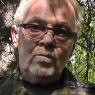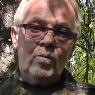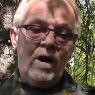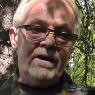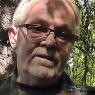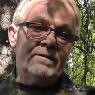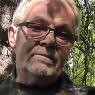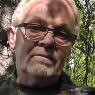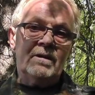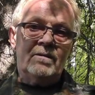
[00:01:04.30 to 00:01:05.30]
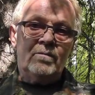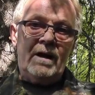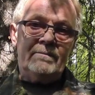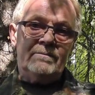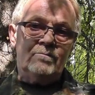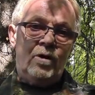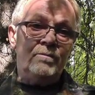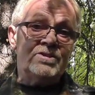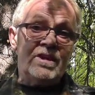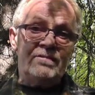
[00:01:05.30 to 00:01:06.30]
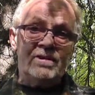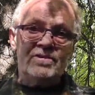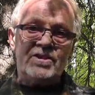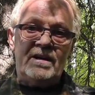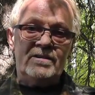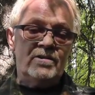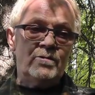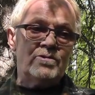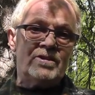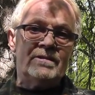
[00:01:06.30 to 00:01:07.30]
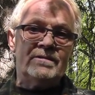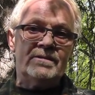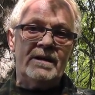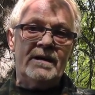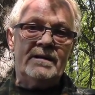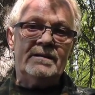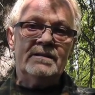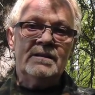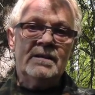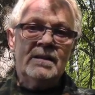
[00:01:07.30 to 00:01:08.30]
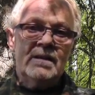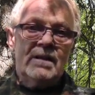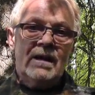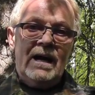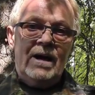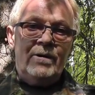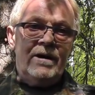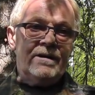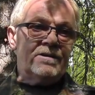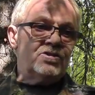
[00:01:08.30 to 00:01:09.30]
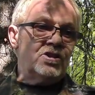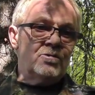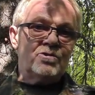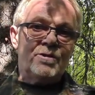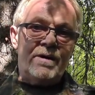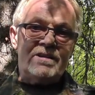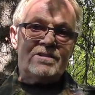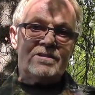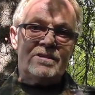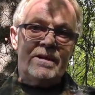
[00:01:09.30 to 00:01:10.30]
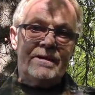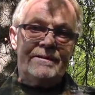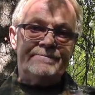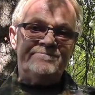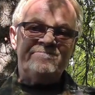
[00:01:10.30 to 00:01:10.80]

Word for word: why the you know what materials I use and uh, how I choose the best uh,